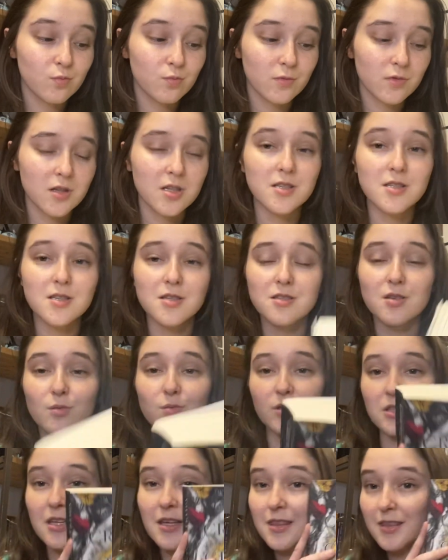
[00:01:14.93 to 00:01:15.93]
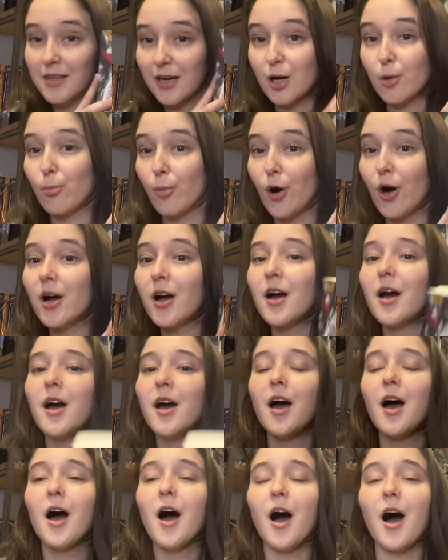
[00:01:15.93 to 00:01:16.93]
This is a really thick book,
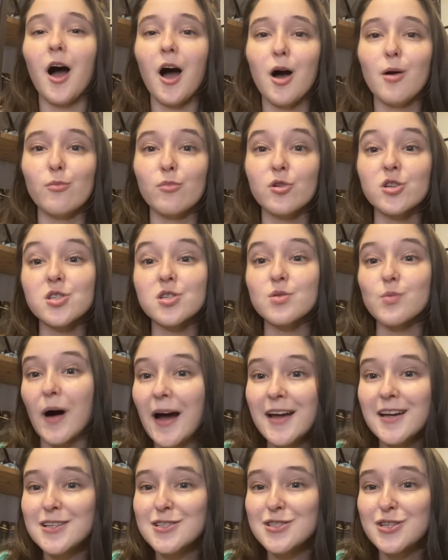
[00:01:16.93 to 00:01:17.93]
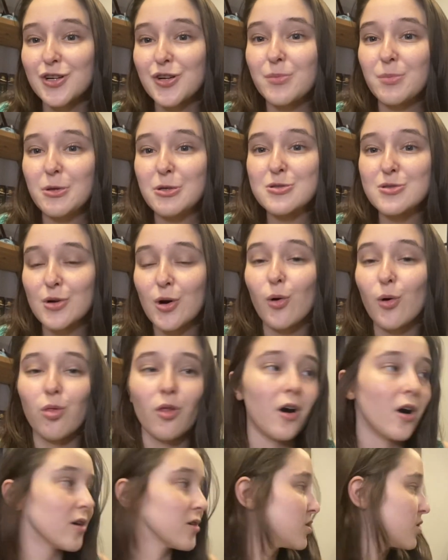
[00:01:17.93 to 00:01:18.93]
which is why it took me so
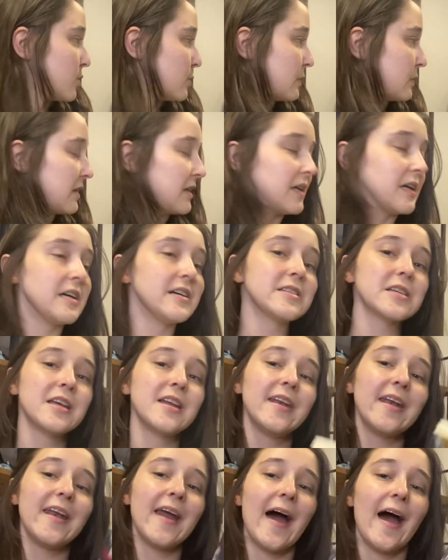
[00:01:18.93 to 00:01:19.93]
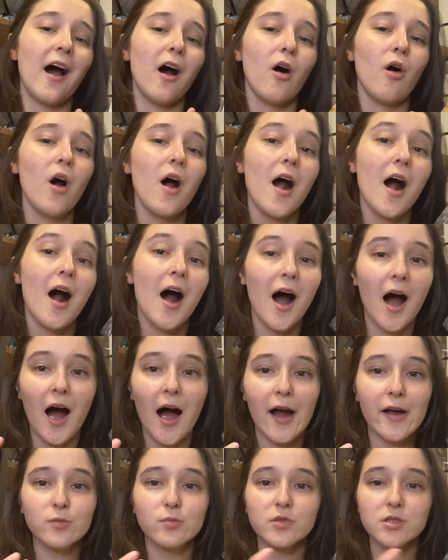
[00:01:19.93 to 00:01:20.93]
long to read it. Now,
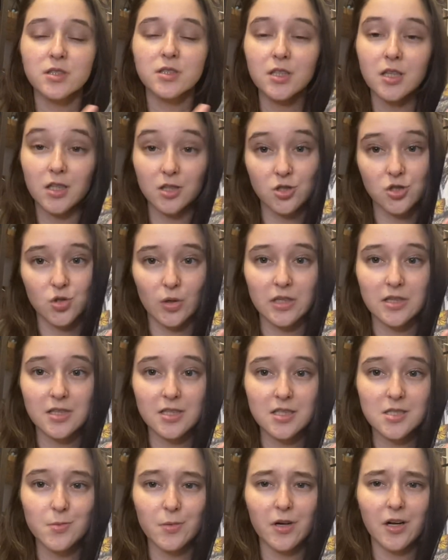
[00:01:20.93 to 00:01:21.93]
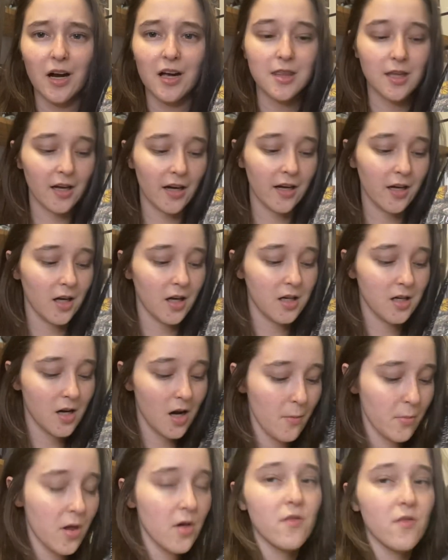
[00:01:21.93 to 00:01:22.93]
I really enjoyed this book. I think I ended
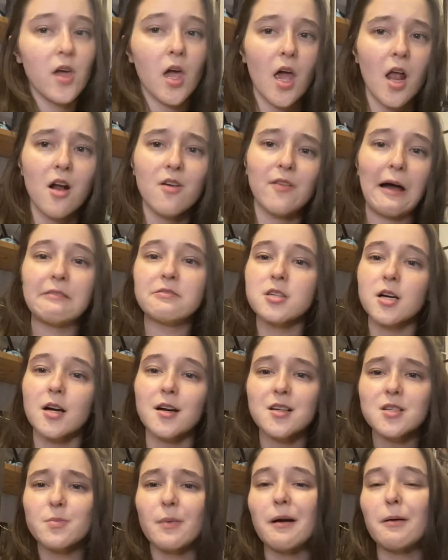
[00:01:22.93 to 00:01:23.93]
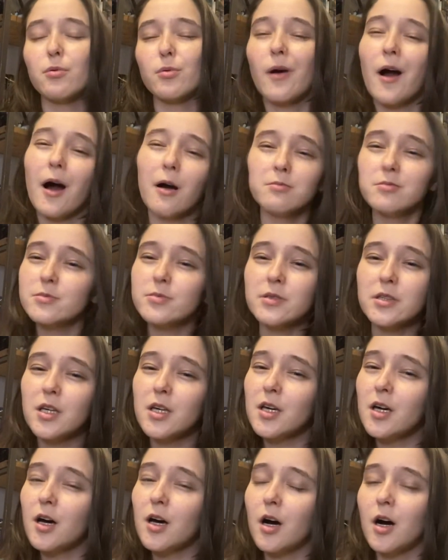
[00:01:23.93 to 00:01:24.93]
up giving it a 5 stars, but I would probably